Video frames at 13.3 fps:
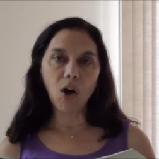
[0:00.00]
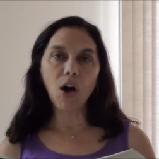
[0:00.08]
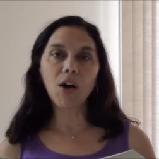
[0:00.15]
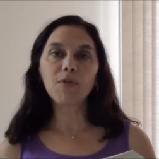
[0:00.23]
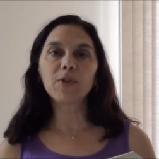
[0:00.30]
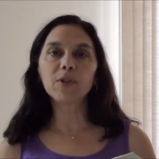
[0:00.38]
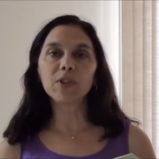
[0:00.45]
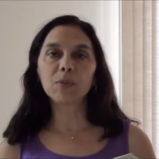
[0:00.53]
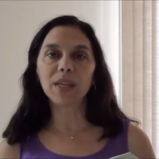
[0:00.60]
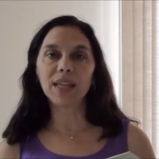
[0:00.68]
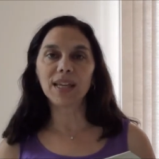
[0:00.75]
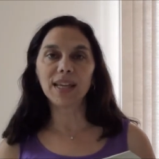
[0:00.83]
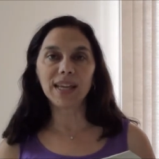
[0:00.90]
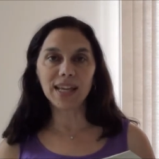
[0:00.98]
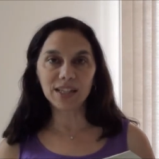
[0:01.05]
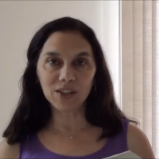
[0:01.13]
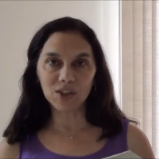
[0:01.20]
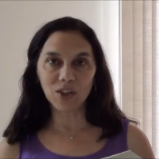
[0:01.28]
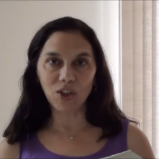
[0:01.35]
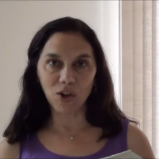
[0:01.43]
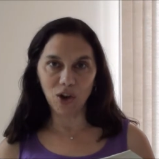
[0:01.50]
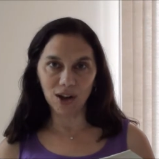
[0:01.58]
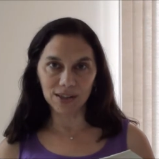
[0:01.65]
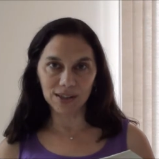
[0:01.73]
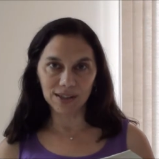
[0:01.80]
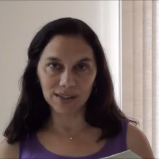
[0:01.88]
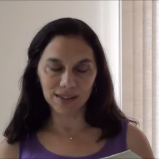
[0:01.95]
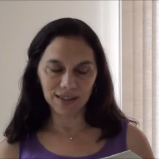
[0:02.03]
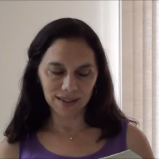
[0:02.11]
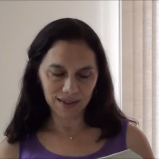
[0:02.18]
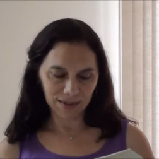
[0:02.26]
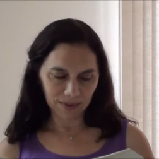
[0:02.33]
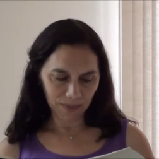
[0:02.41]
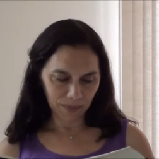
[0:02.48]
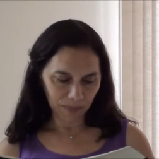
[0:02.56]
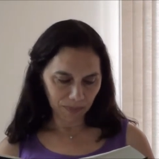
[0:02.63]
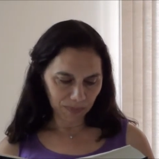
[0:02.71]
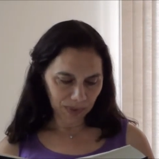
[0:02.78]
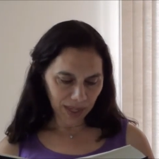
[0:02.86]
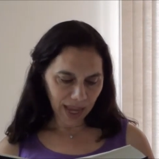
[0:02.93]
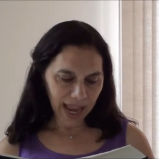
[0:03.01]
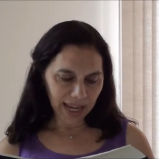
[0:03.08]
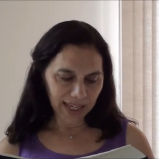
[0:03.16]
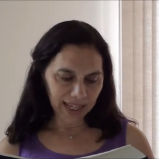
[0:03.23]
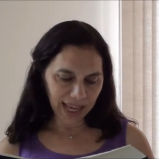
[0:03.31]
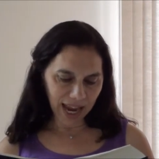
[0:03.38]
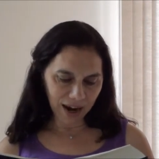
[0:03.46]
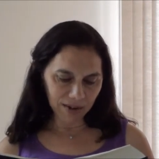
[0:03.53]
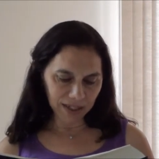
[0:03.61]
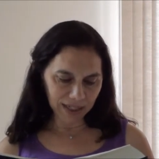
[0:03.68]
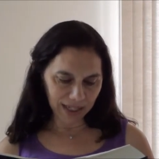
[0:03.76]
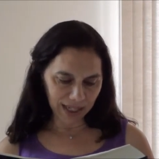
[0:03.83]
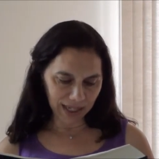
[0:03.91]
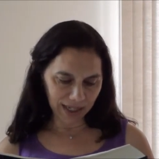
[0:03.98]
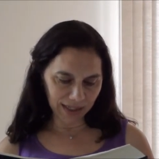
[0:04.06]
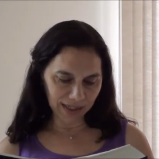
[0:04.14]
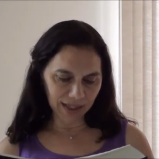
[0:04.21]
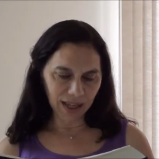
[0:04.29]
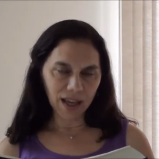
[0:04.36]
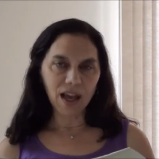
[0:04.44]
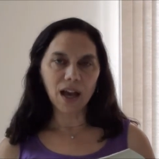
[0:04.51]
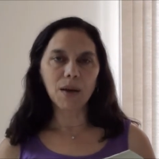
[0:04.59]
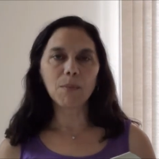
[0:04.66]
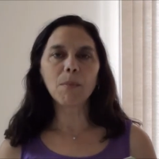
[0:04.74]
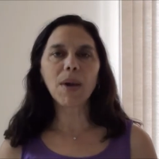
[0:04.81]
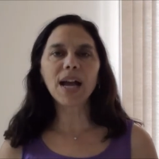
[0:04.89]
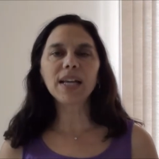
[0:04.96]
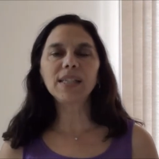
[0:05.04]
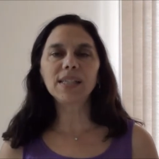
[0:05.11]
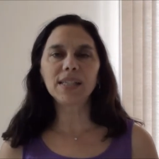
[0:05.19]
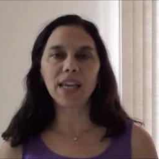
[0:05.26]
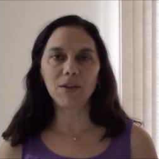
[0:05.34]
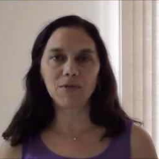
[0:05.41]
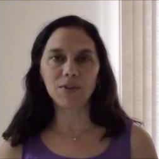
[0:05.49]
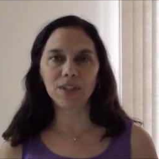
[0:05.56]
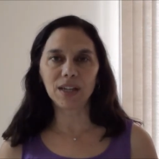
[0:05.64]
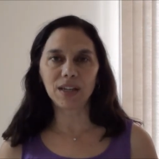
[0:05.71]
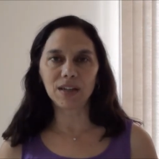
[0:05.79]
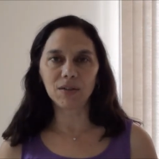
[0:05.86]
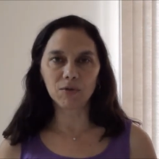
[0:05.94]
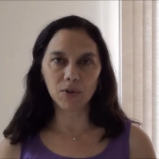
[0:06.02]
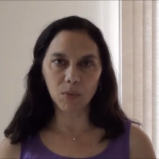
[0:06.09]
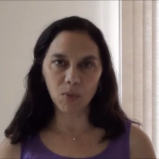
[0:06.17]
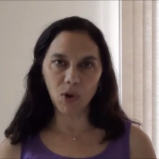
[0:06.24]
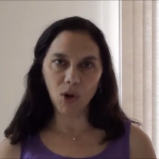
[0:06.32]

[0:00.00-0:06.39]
offers me its thoughts and guarantees my safety from